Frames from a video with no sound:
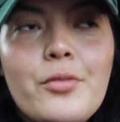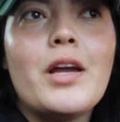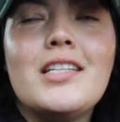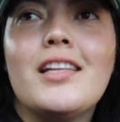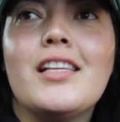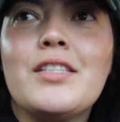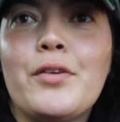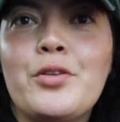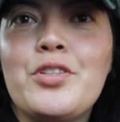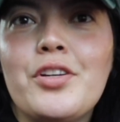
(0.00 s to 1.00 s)
So I did this
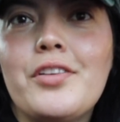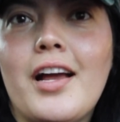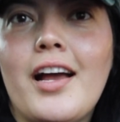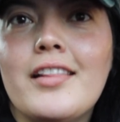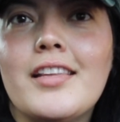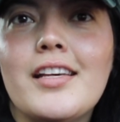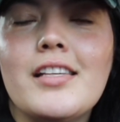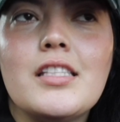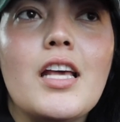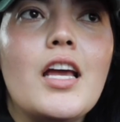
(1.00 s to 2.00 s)
photo shoot at
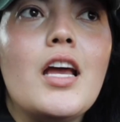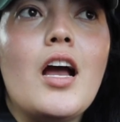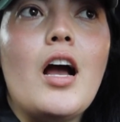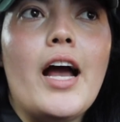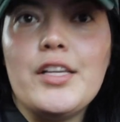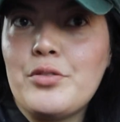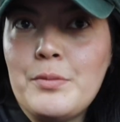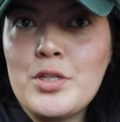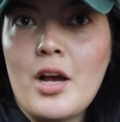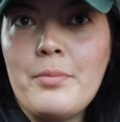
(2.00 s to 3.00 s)
this ice
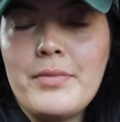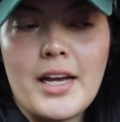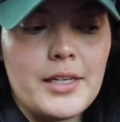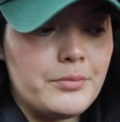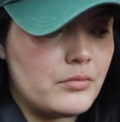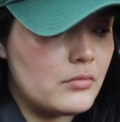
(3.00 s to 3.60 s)
cream shop that